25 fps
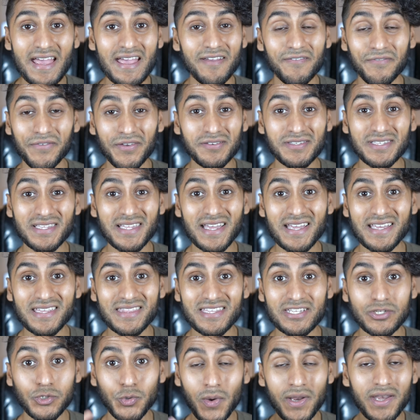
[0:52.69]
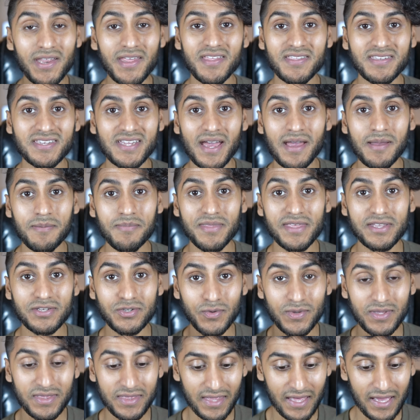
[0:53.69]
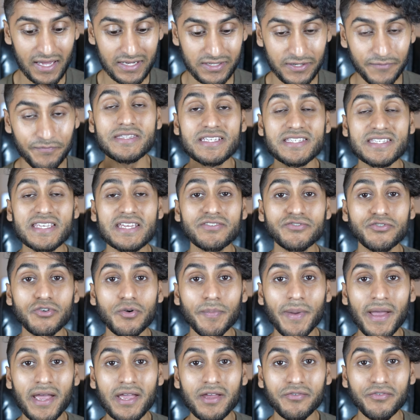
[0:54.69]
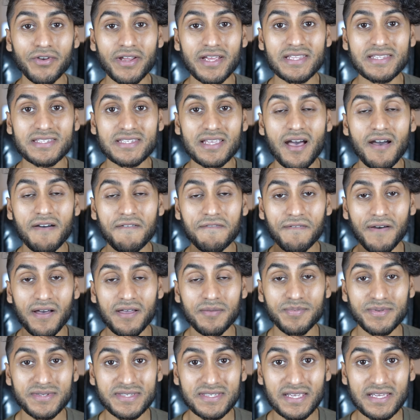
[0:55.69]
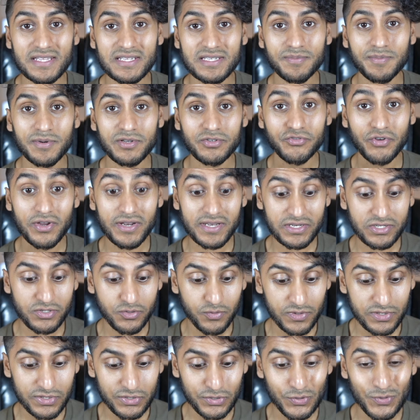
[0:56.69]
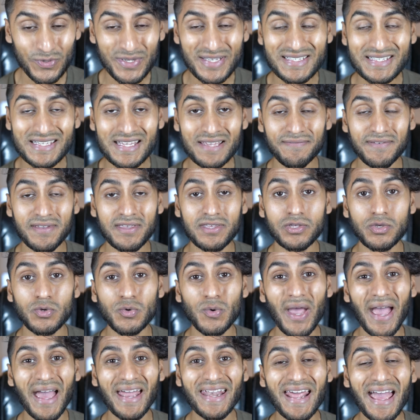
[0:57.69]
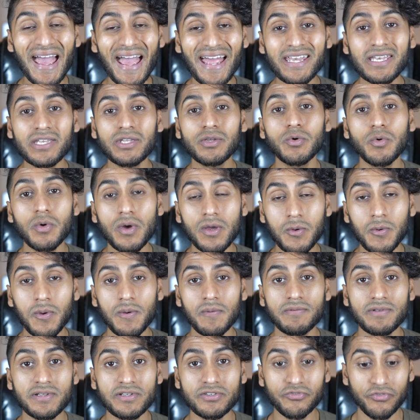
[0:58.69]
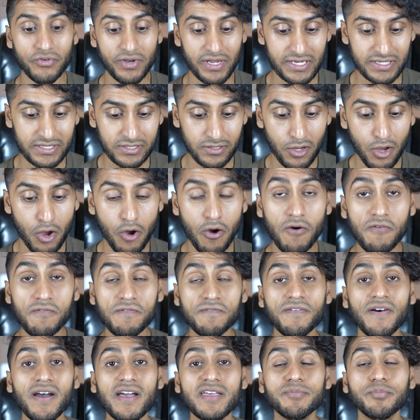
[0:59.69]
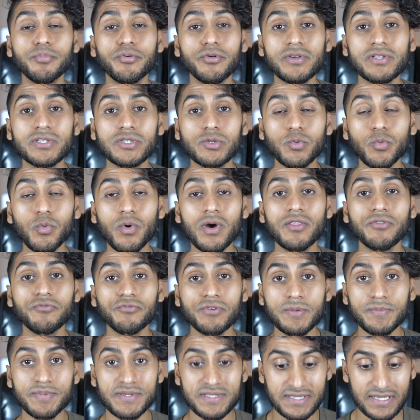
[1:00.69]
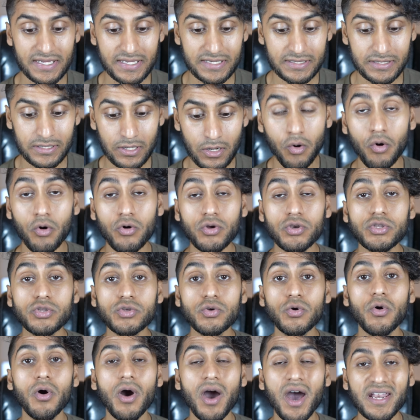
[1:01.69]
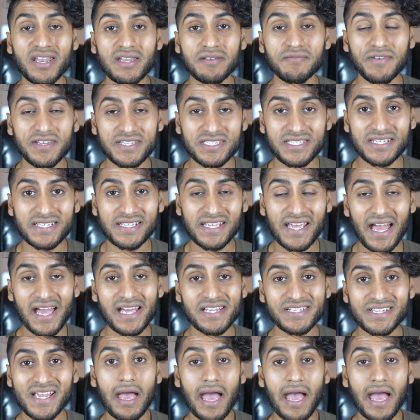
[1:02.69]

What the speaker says: It feels like the 20th time they're doing that. The central bank rates are 5%, but Trading 212 is giving you an annual equivalent rate of 5.13% on your uninvested cash.